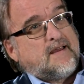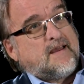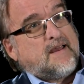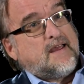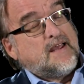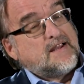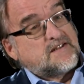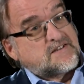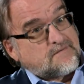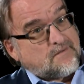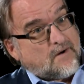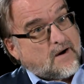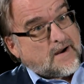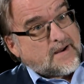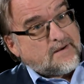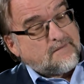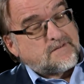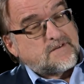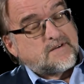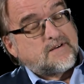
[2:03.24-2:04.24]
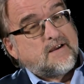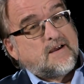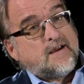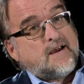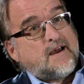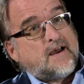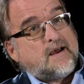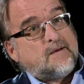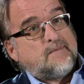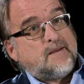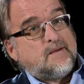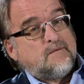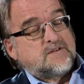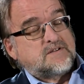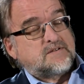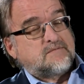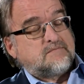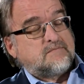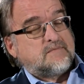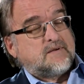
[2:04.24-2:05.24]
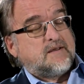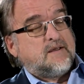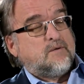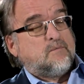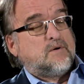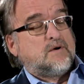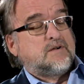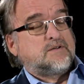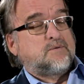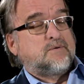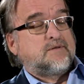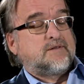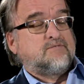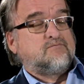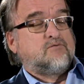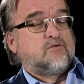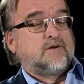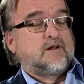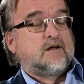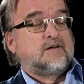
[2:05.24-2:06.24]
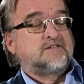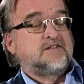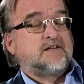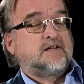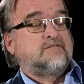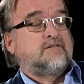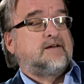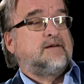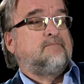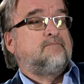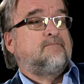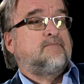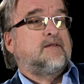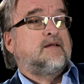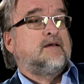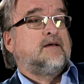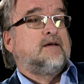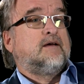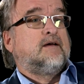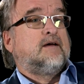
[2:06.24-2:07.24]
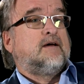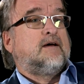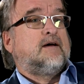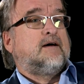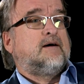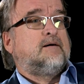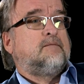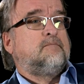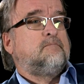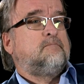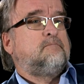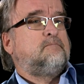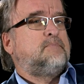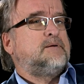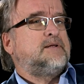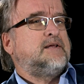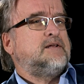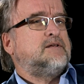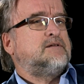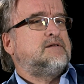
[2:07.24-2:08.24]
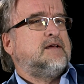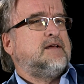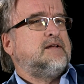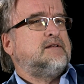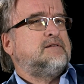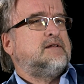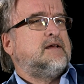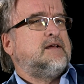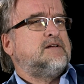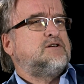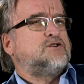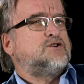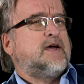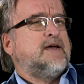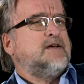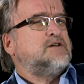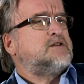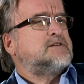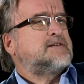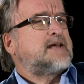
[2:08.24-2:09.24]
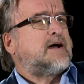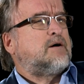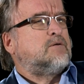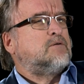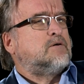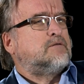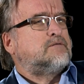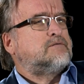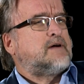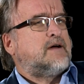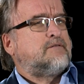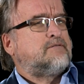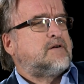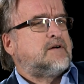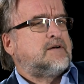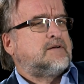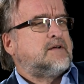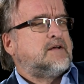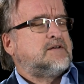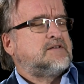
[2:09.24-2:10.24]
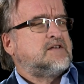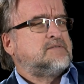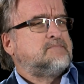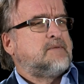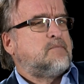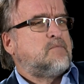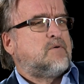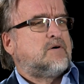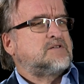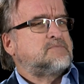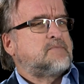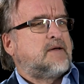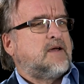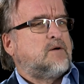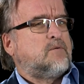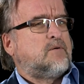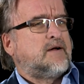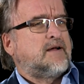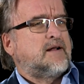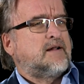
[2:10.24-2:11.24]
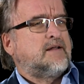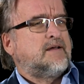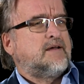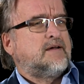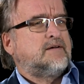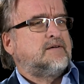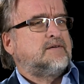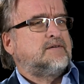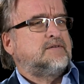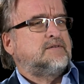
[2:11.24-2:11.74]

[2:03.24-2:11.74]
He survived. He worked with the Royal Artillery. But it changed his outlook forever, as his memoirs make quite clear.